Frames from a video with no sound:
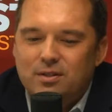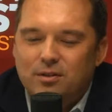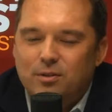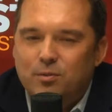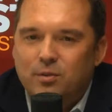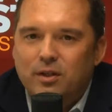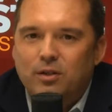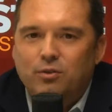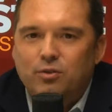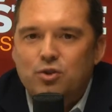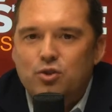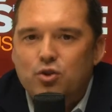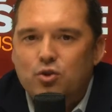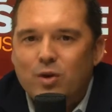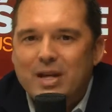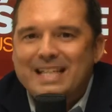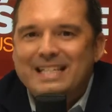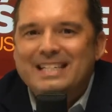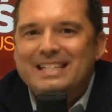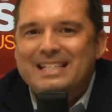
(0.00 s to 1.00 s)
to the real
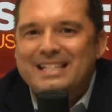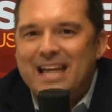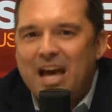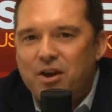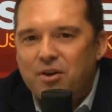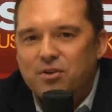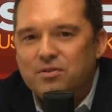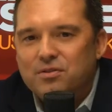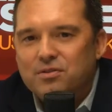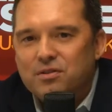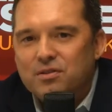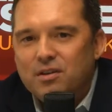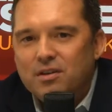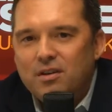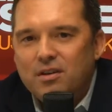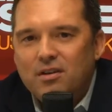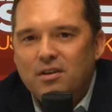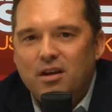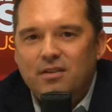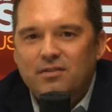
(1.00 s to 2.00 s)
trendsetters
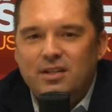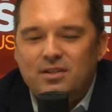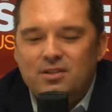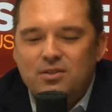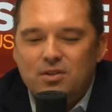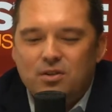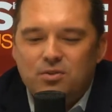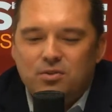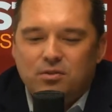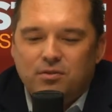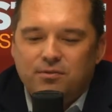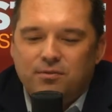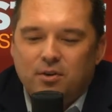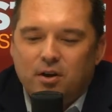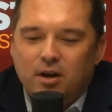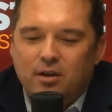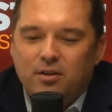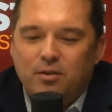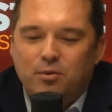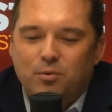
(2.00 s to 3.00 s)
in the Central
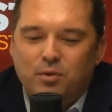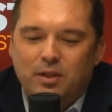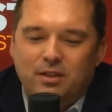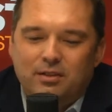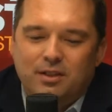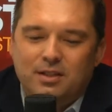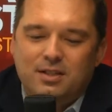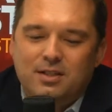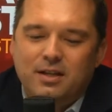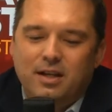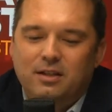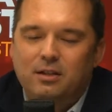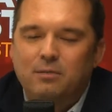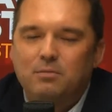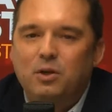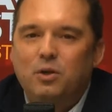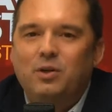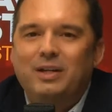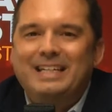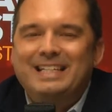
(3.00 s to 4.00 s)
Florida real estate
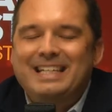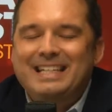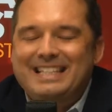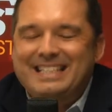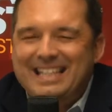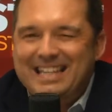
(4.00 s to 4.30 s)
community.